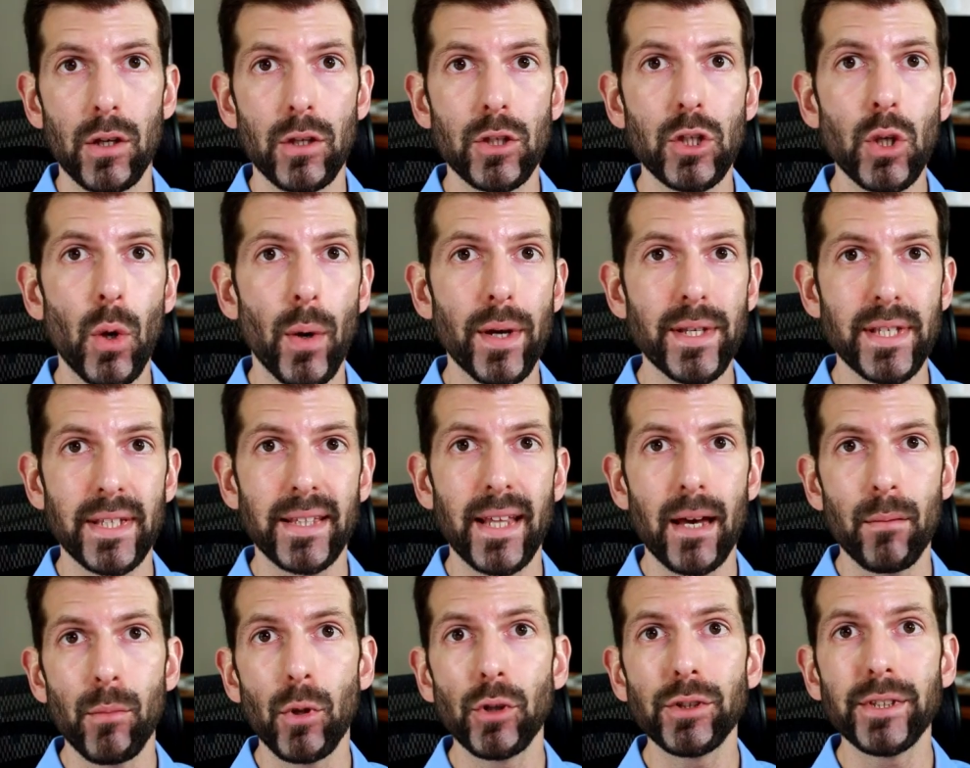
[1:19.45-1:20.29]
So as a
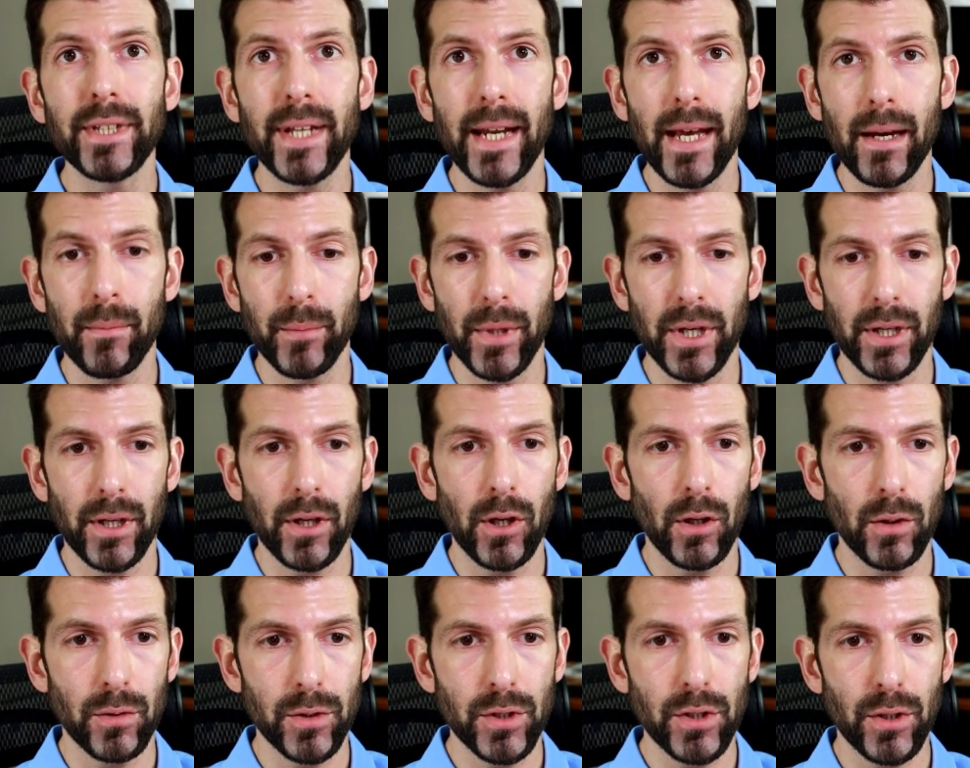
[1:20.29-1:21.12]
demo today, I'm going to
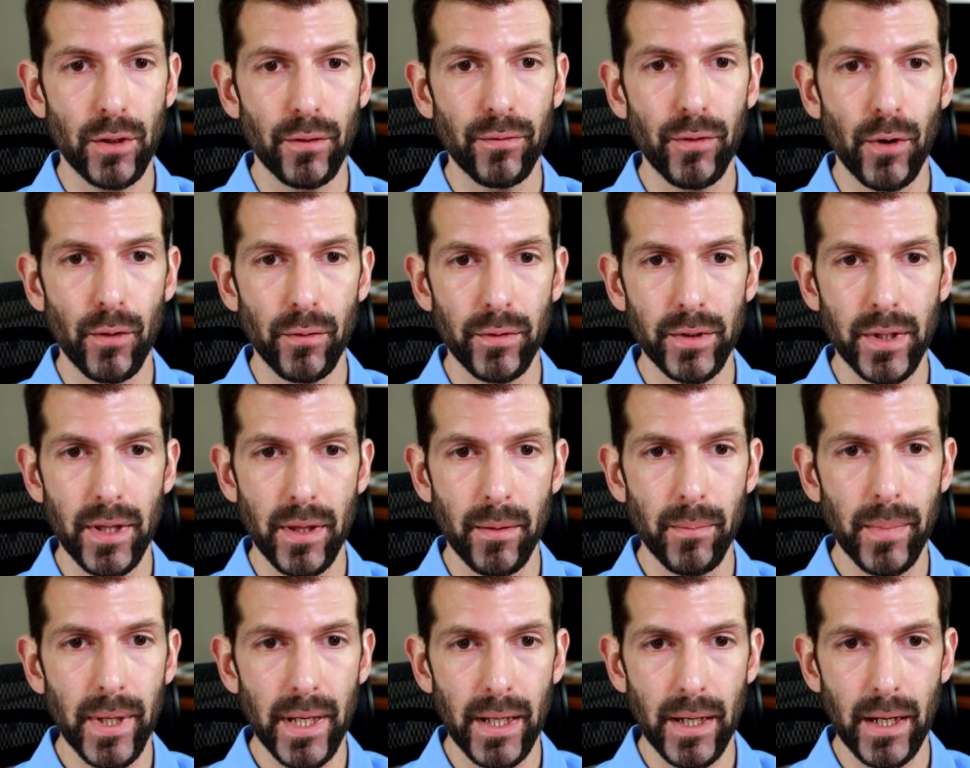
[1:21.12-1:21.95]
go surf over to the
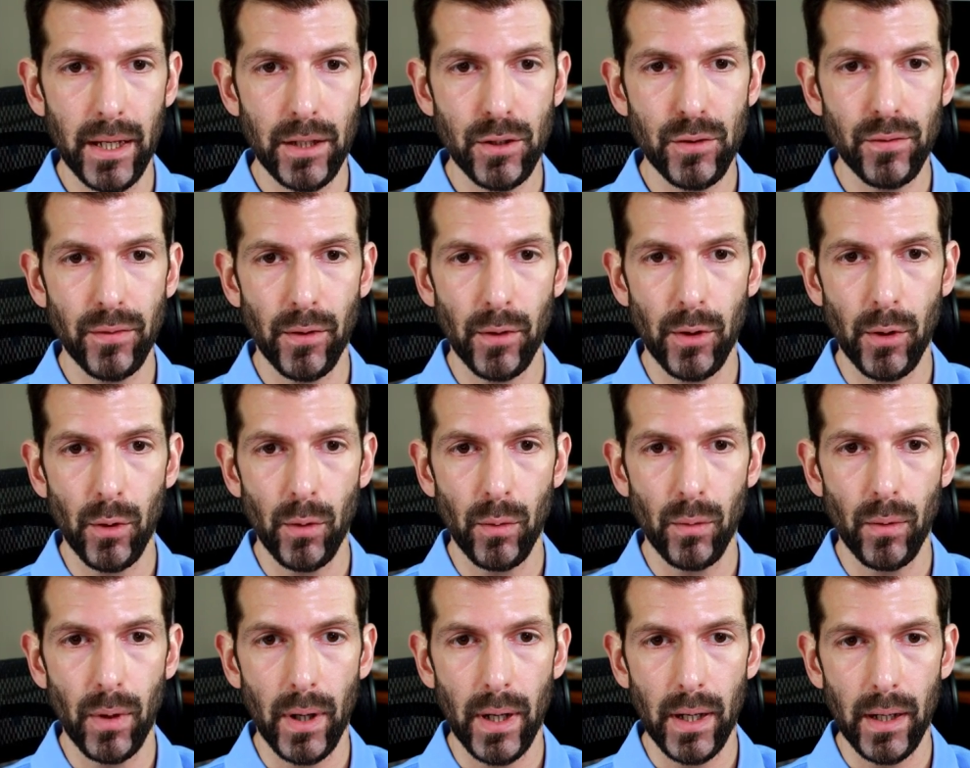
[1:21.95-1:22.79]
B&H
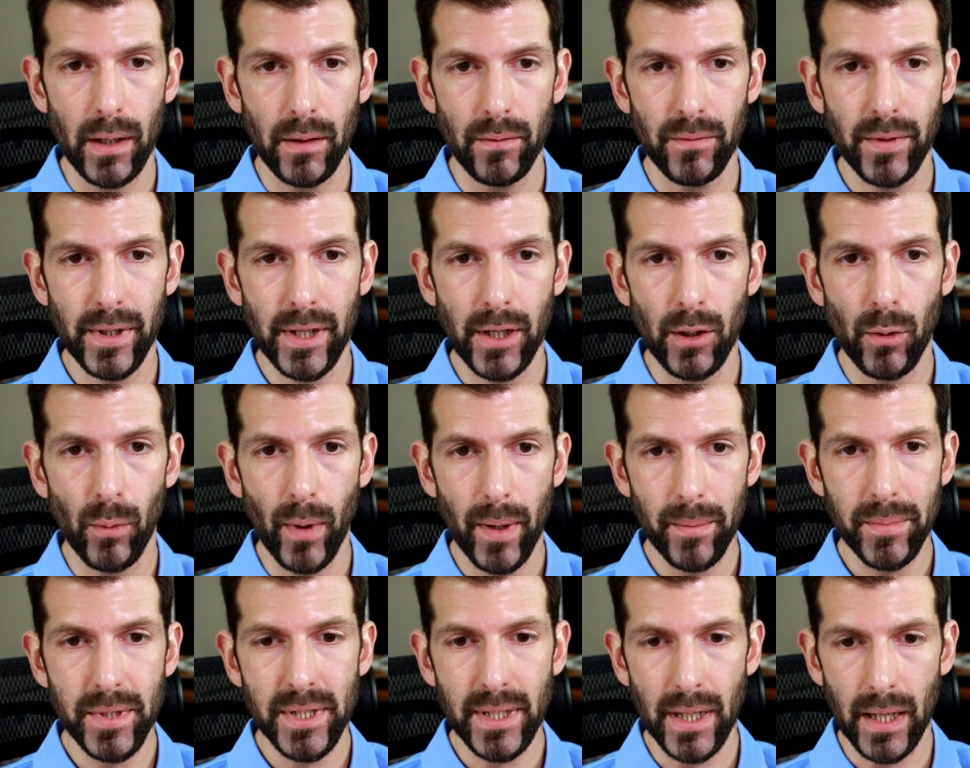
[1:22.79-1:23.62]
Photo video
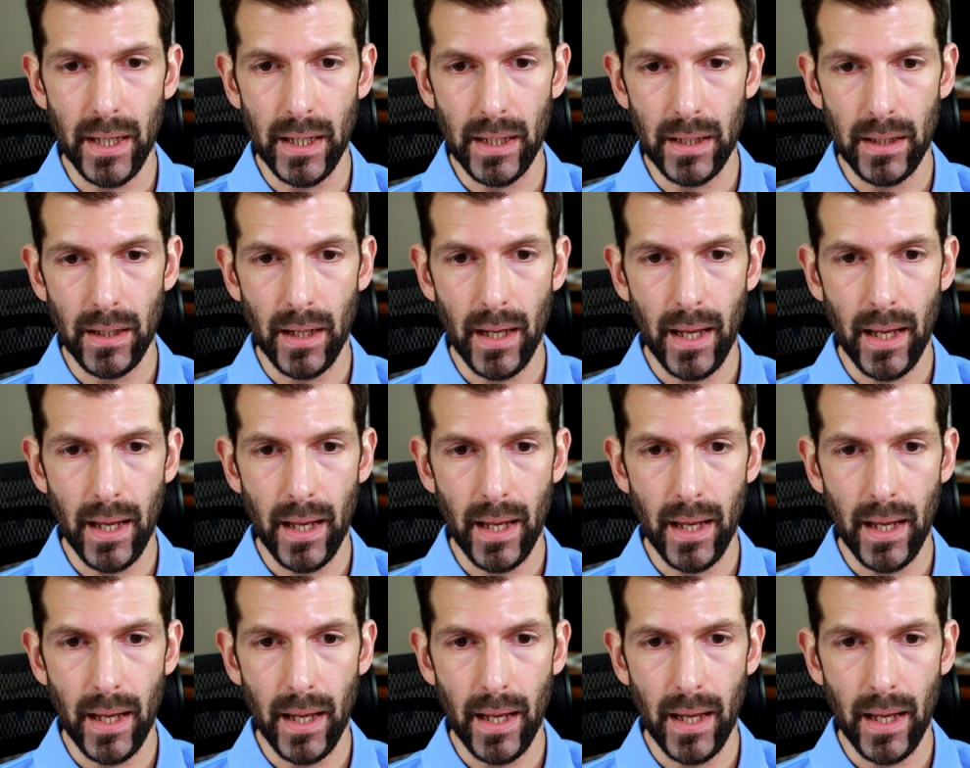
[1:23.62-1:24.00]
website,